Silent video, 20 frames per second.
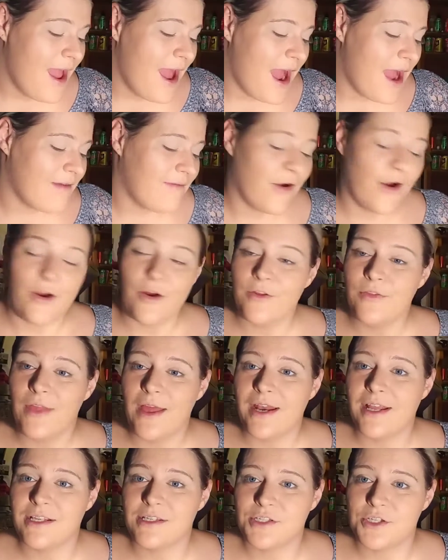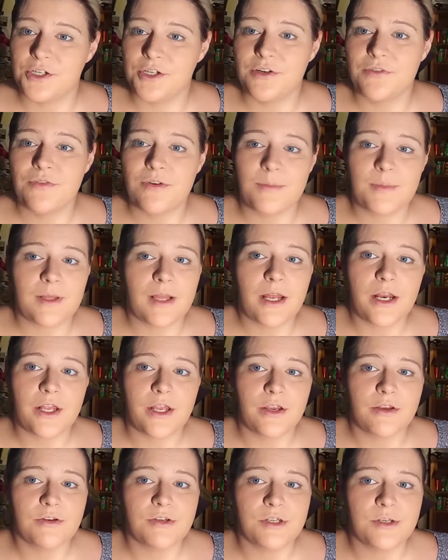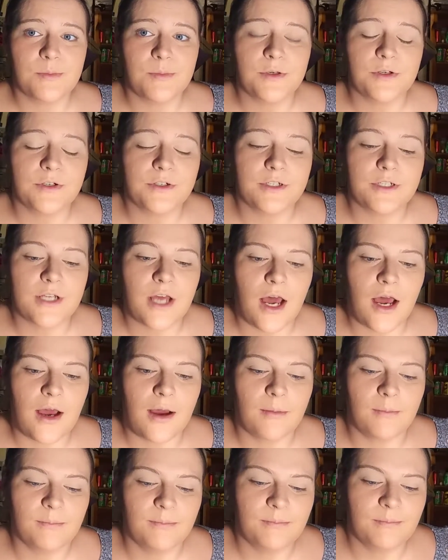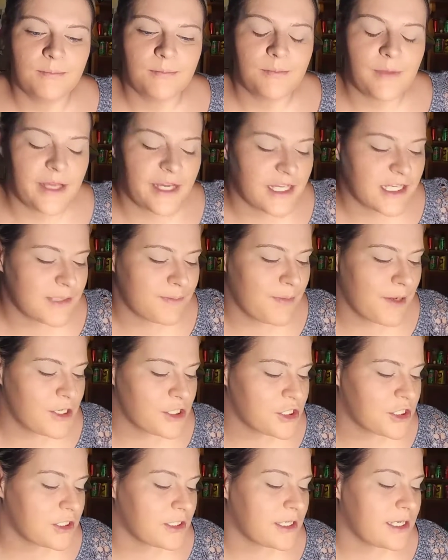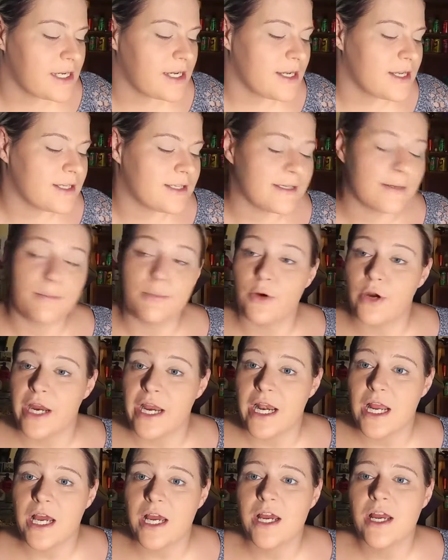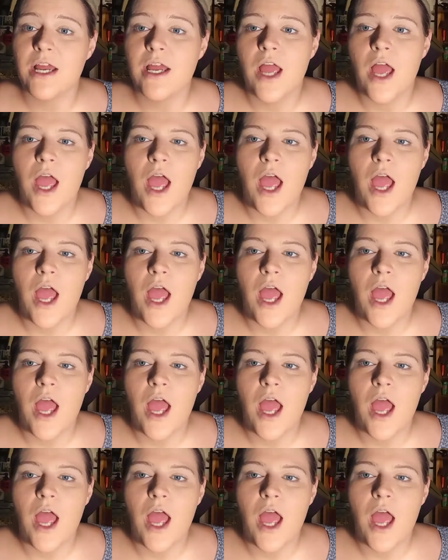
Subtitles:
I've heard that it's good from a lot of YouTubers, especially Zabrena.